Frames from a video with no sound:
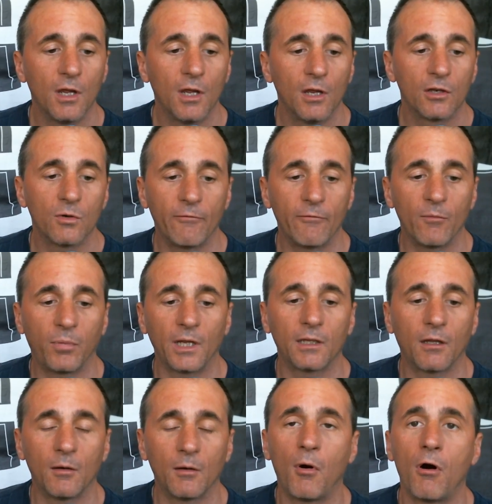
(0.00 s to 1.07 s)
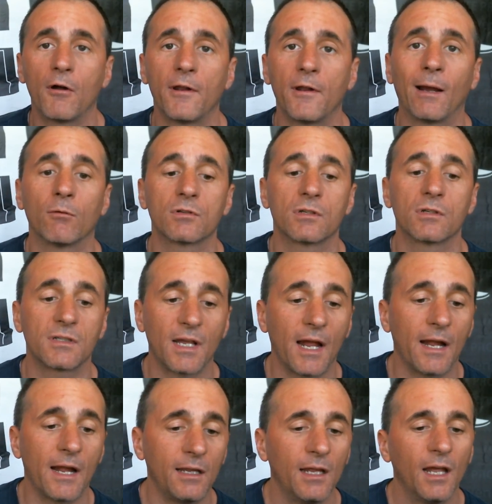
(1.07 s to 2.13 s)
to have implanted upon our
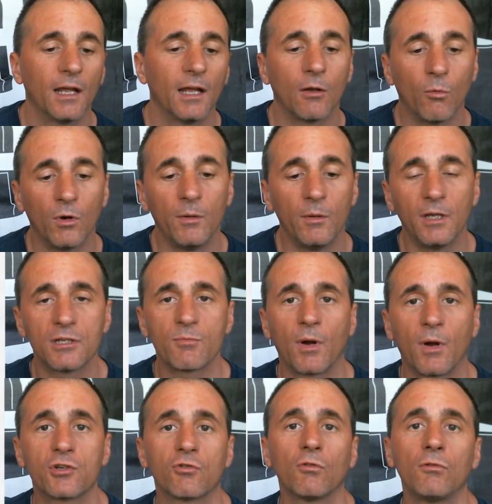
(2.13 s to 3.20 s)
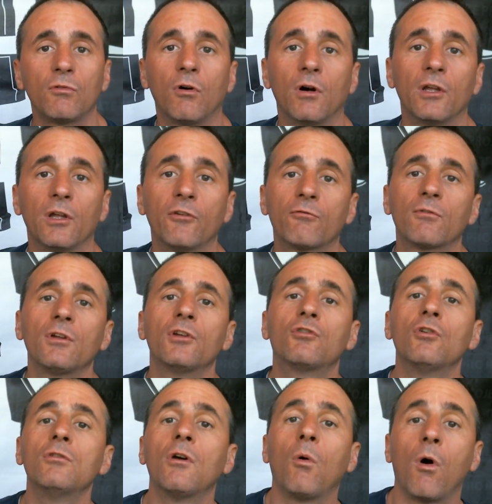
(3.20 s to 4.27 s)
society." I think what he means by true law is really do
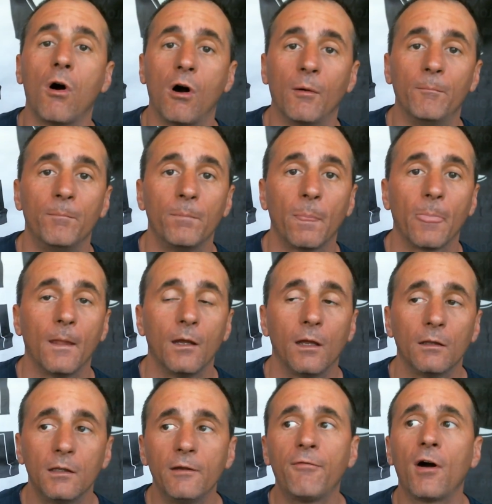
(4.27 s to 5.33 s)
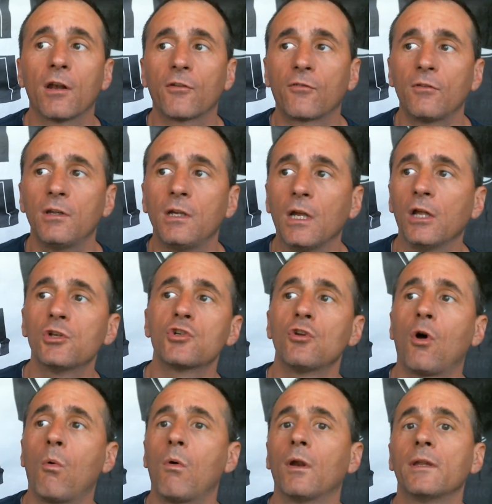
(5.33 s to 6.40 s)
no harm. Live honestly, injure no
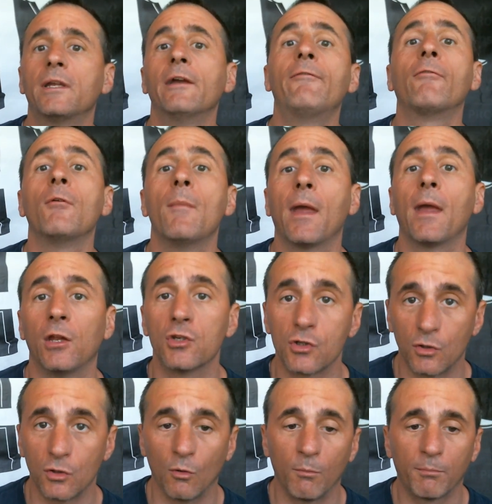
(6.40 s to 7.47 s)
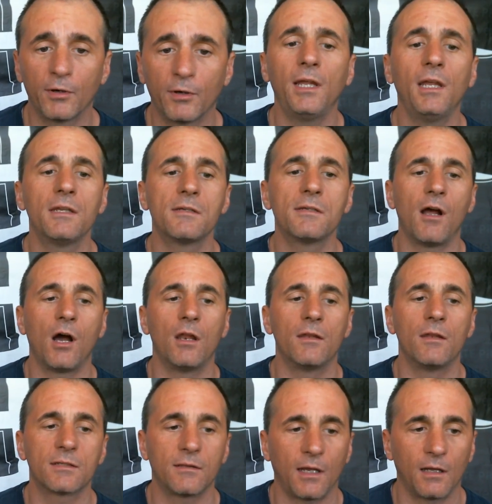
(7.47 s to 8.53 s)
one, give every man his due. Pretty easy to
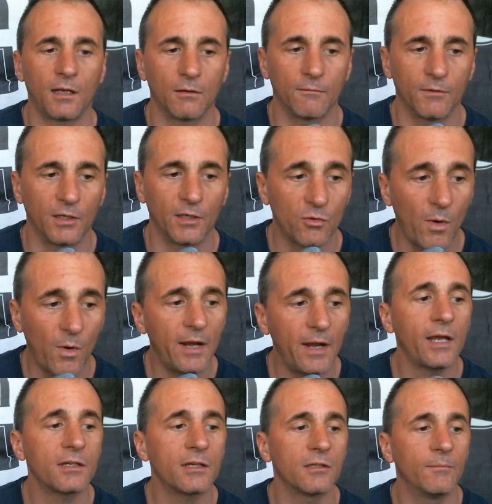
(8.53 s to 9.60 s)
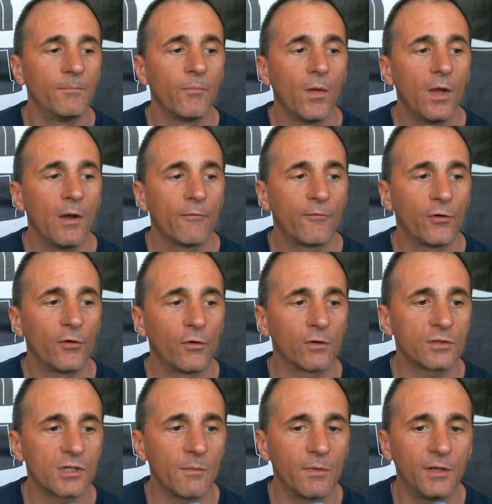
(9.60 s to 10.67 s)
understand over there. So I had asked him for
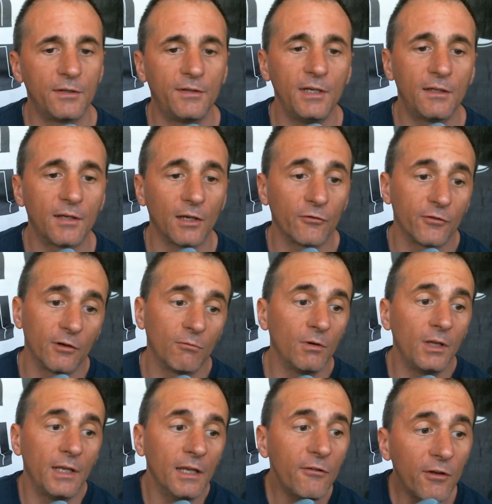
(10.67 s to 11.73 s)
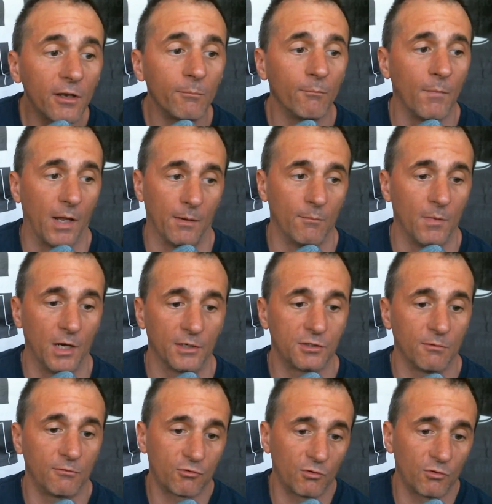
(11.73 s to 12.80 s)
some of the details, and there really isn't much.
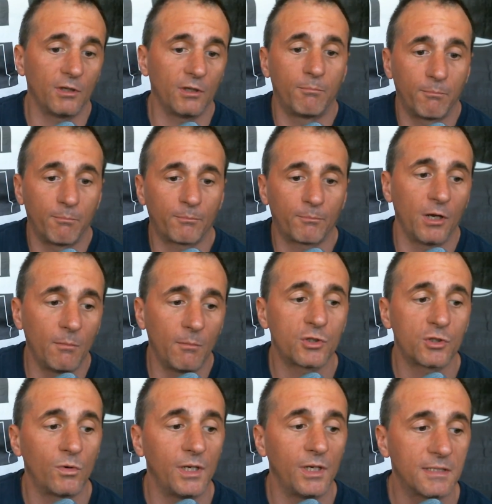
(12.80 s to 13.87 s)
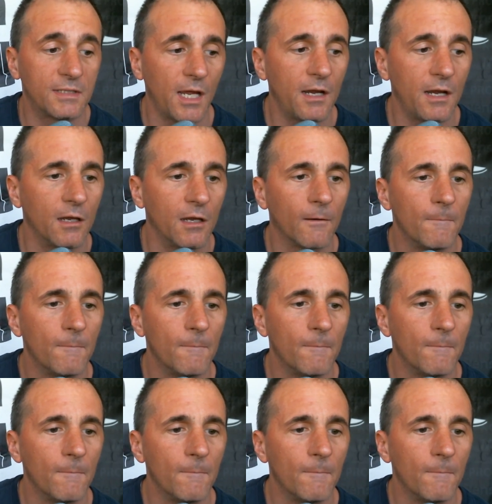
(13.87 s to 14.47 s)
It's really pretty much what he said here.